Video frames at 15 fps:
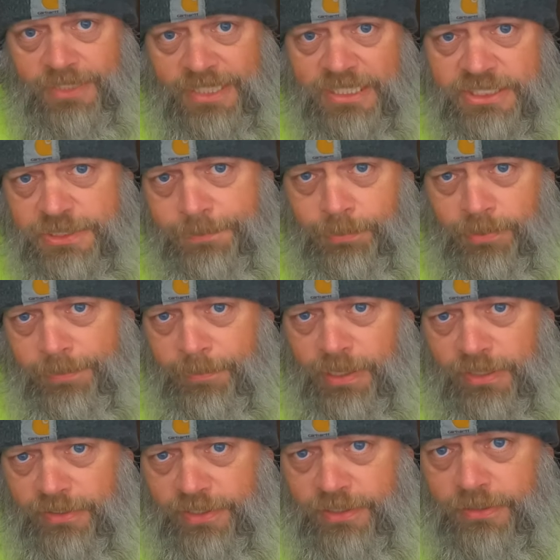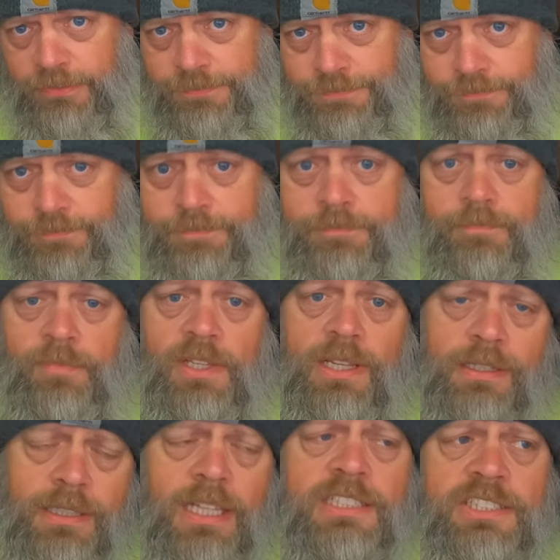Catch up with me on there.
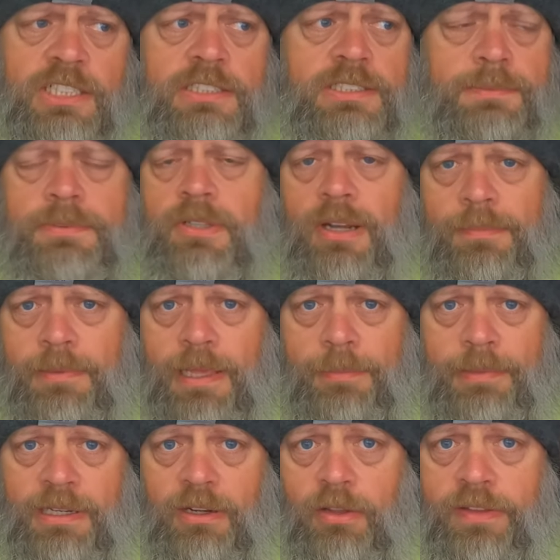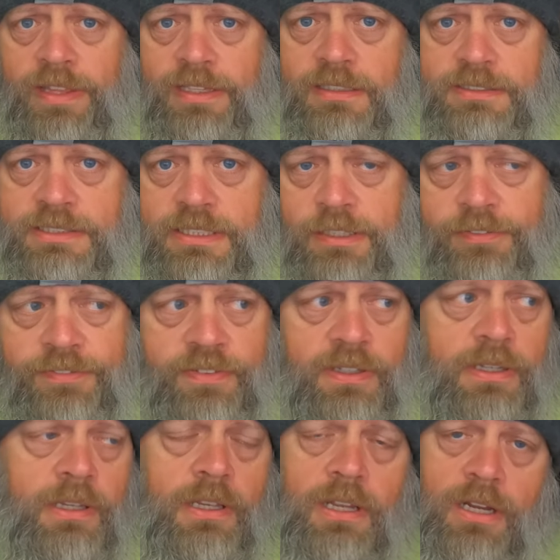Like, share, subscribe, comment, all that good stuff.
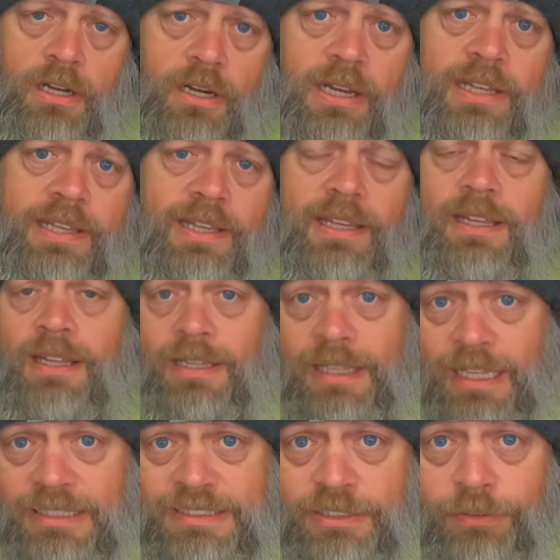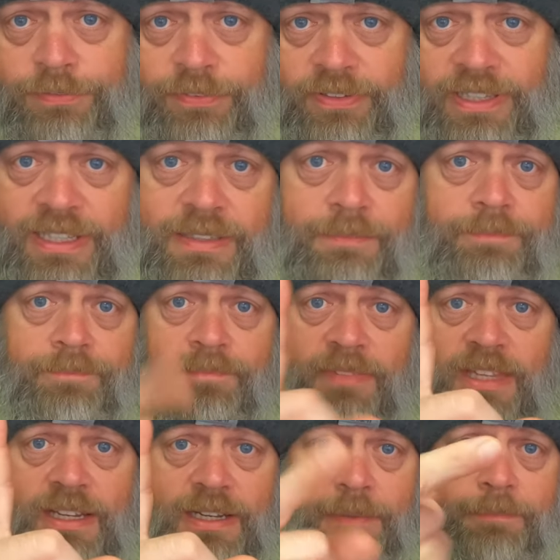All right, guys, don't forget,
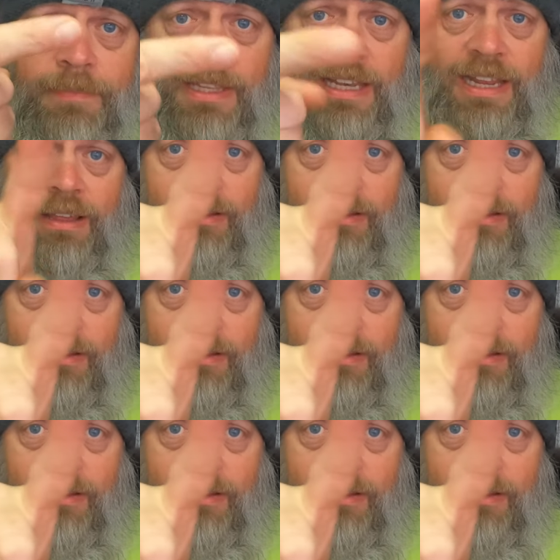get up, get